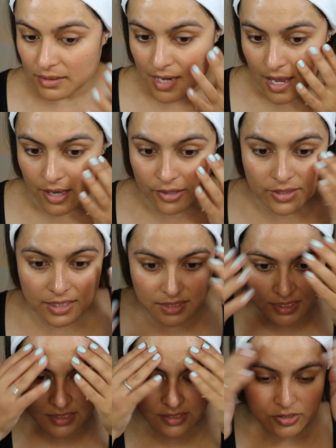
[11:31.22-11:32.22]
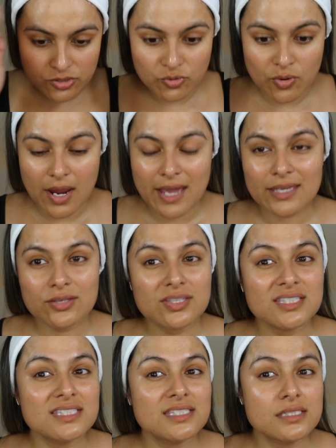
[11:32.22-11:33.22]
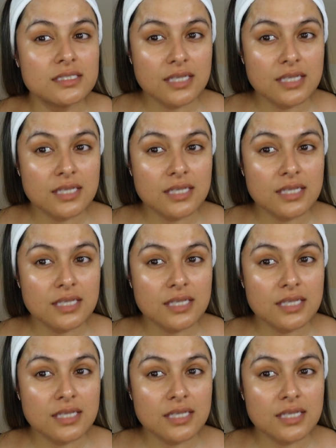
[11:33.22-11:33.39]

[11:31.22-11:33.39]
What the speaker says: Now that this is dry, you can